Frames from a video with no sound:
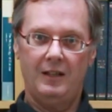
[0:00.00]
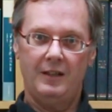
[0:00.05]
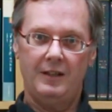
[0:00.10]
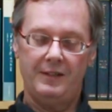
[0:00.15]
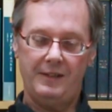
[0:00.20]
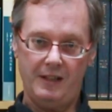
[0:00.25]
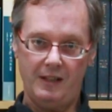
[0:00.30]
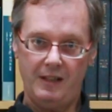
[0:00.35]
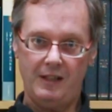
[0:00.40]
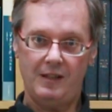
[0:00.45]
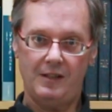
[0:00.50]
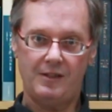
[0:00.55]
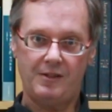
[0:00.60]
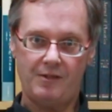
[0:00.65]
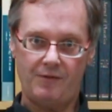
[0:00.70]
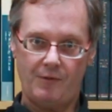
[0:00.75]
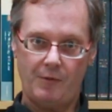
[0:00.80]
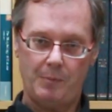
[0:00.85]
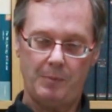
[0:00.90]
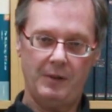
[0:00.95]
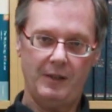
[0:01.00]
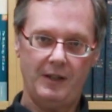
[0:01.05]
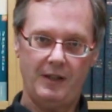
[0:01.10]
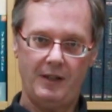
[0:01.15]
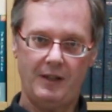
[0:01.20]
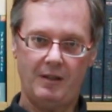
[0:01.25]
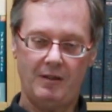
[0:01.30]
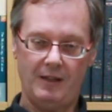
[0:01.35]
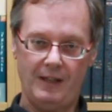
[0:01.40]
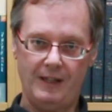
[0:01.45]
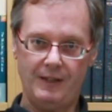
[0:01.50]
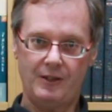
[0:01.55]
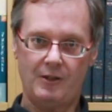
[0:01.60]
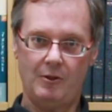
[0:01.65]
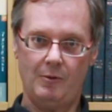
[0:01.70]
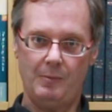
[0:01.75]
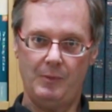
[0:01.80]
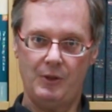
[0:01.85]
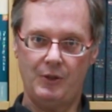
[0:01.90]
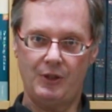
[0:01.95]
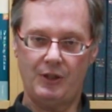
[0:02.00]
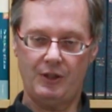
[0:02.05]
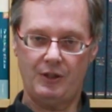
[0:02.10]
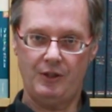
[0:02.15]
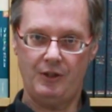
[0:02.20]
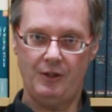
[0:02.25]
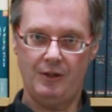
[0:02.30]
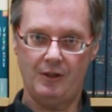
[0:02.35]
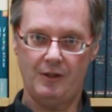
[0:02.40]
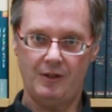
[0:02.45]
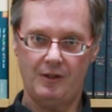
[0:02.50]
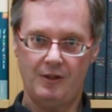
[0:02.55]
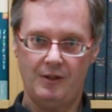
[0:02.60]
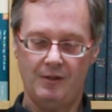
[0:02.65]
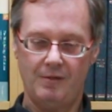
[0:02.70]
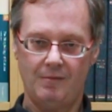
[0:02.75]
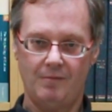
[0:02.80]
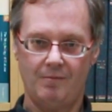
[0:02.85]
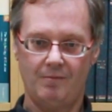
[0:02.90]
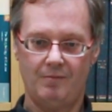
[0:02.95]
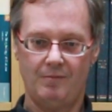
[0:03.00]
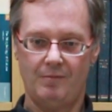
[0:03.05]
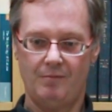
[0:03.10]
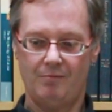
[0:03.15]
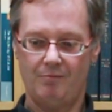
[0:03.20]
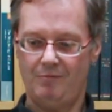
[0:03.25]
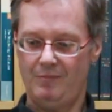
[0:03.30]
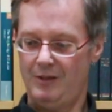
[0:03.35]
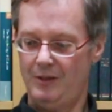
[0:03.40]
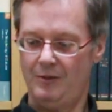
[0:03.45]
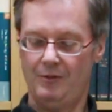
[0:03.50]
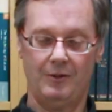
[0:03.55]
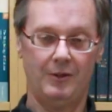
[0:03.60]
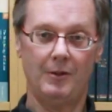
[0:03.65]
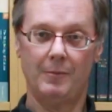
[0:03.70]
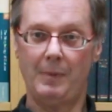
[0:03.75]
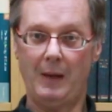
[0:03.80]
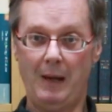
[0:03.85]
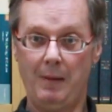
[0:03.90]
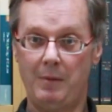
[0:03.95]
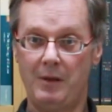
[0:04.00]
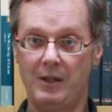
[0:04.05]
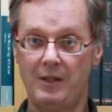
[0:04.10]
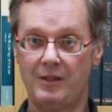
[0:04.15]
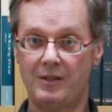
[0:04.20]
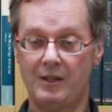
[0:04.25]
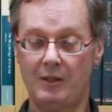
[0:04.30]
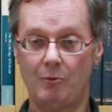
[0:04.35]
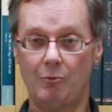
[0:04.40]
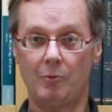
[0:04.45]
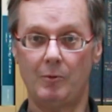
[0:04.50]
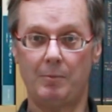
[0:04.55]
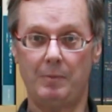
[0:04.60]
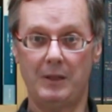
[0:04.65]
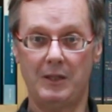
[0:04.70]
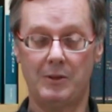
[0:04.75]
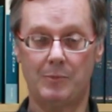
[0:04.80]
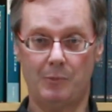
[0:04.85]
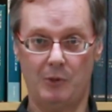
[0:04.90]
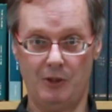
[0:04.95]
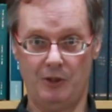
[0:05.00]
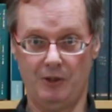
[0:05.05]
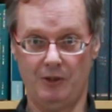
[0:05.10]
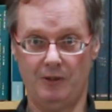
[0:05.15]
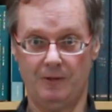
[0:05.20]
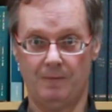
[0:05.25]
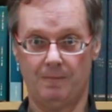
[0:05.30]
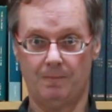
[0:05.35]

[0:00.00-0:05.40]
the idea is if you play classical music to your babies, they will be smarter.